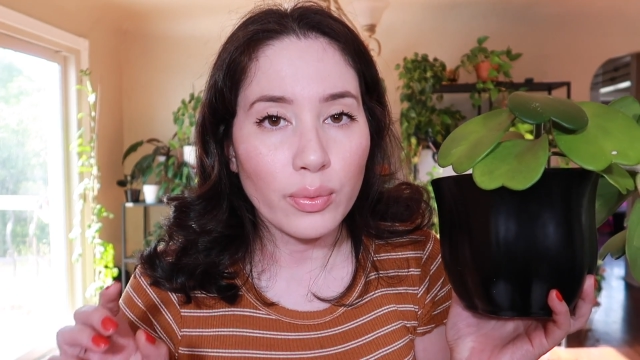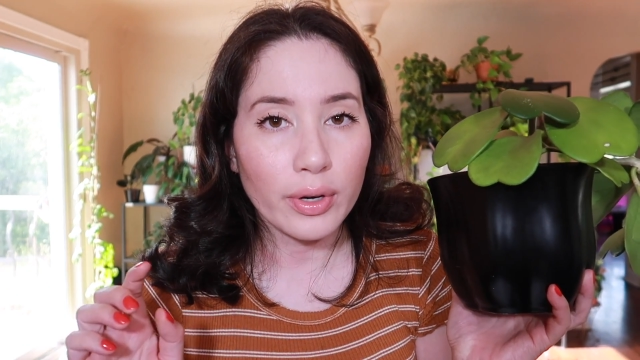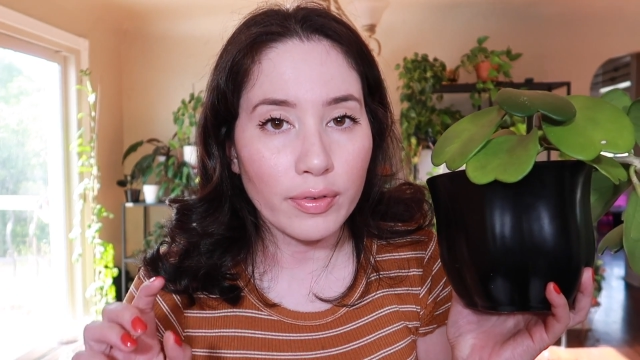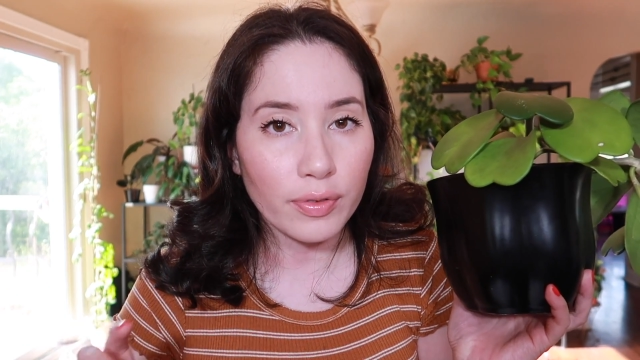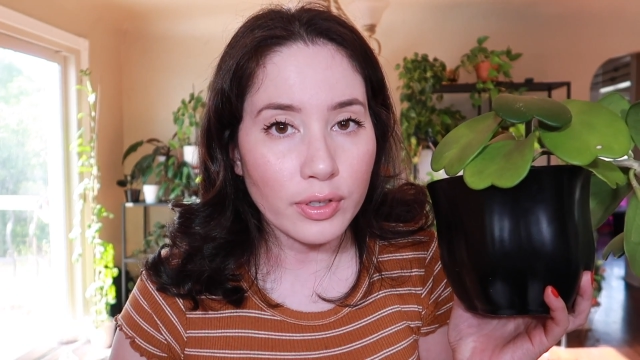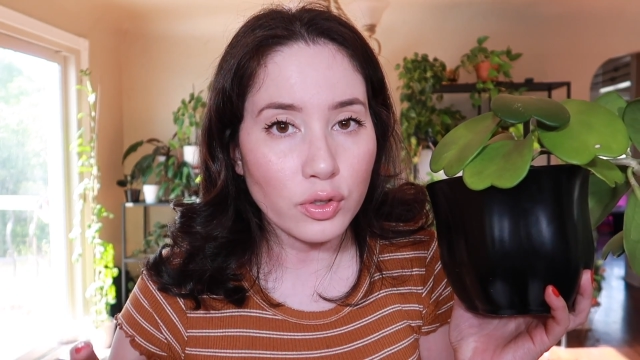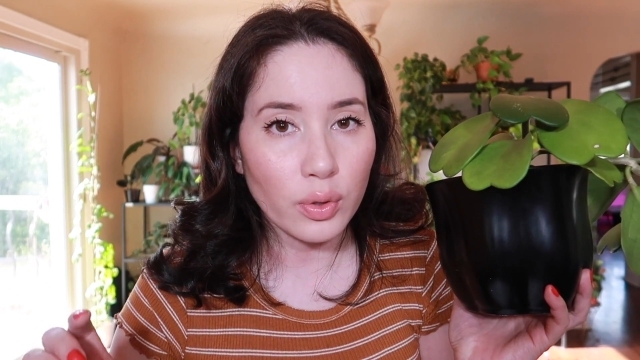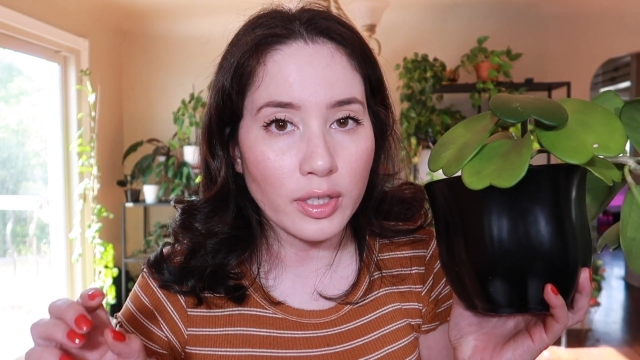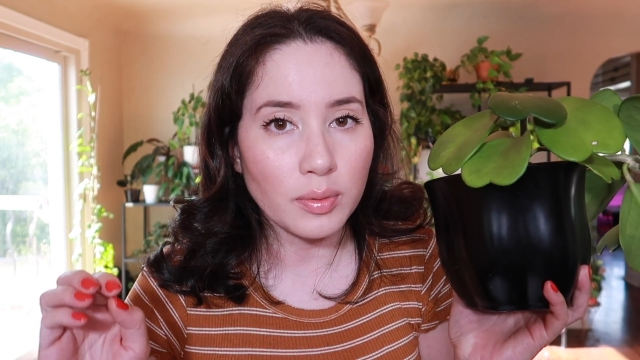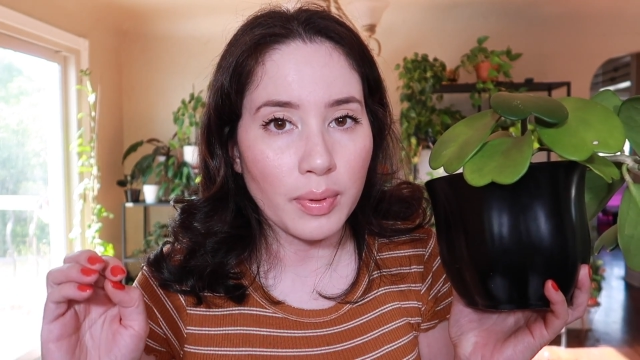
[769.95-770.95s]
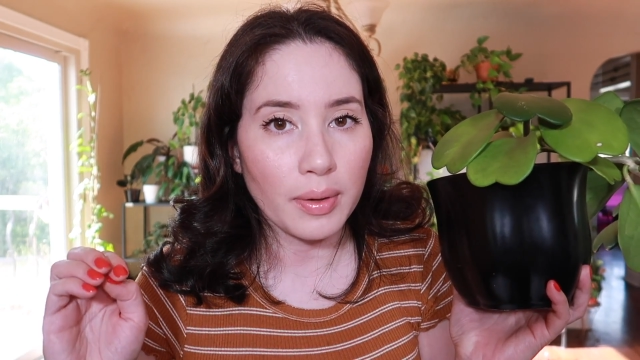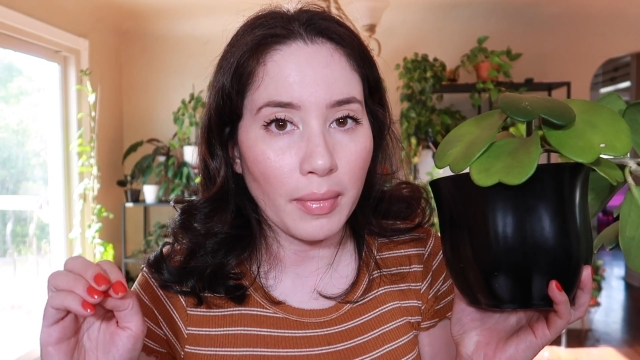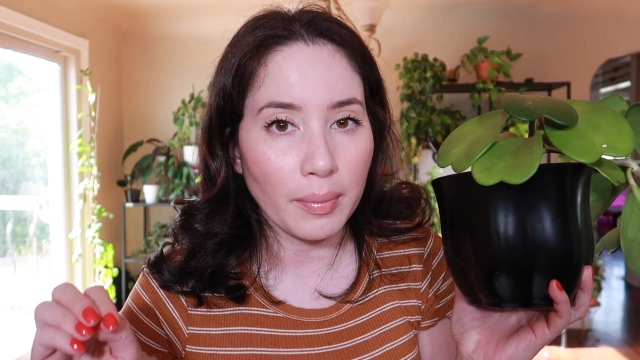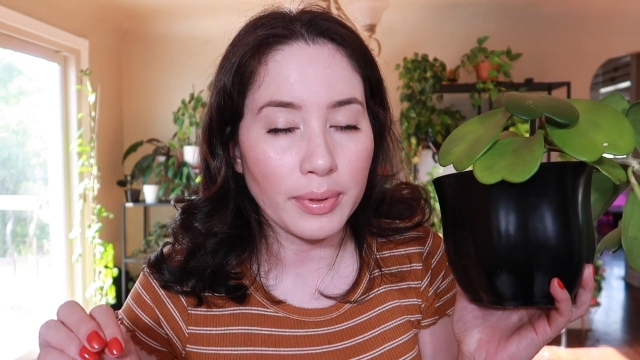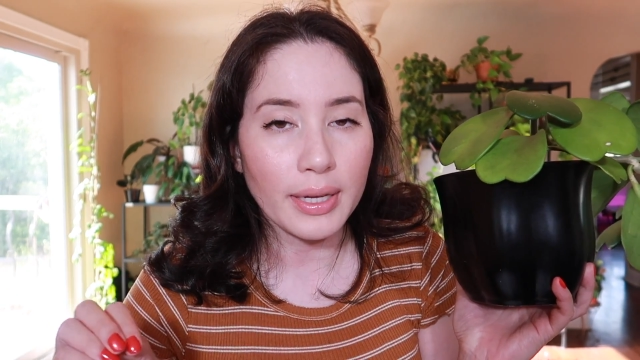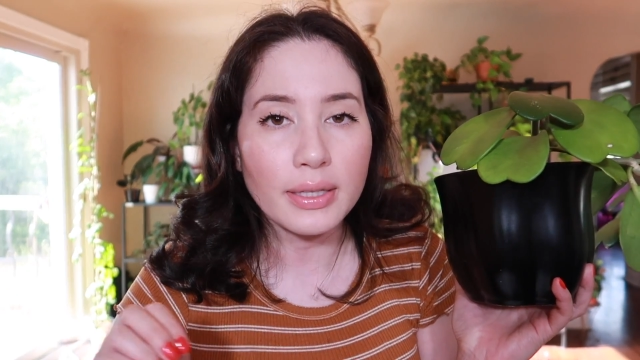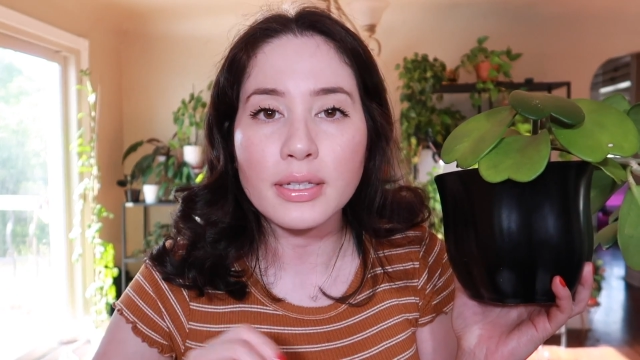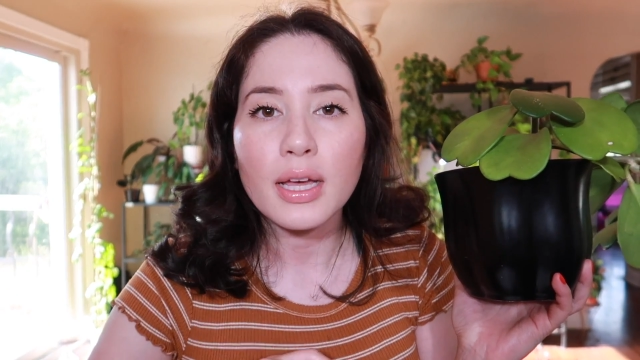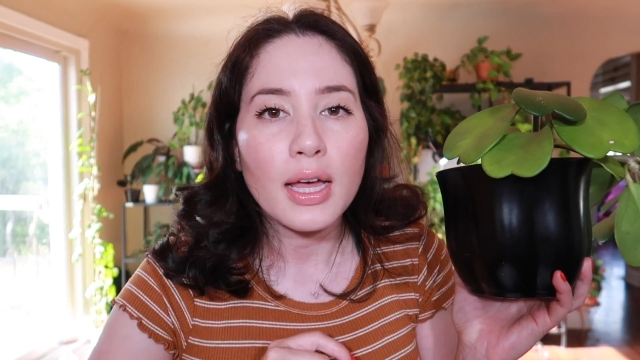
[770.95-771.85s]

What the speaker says: When I first transplant my plants,